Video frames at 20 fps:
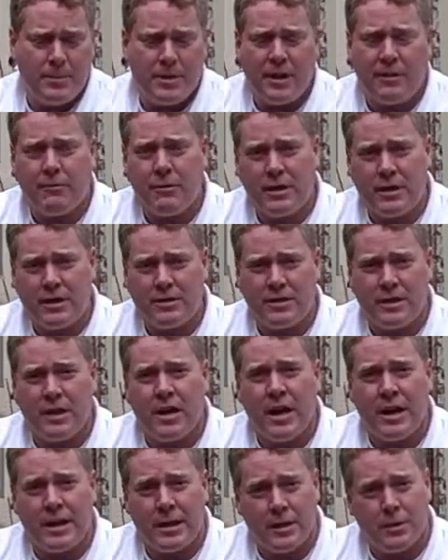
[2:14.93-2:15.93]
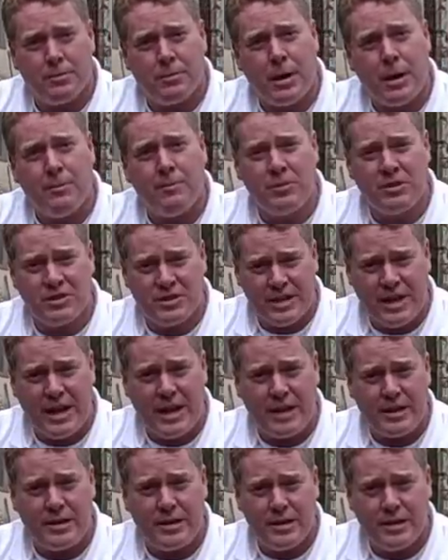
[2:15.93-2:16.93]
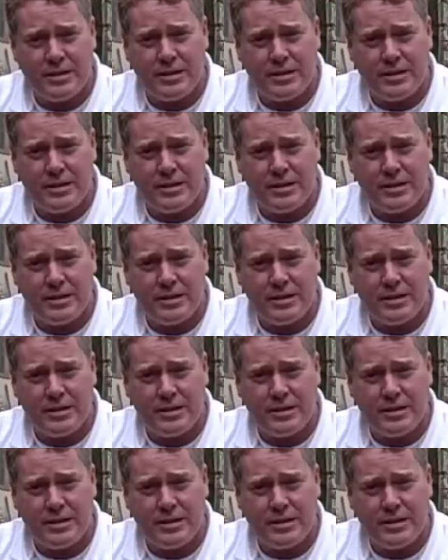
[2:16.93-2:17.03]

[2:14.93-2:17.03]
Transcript: But that really doesn't cut it. The problem with sand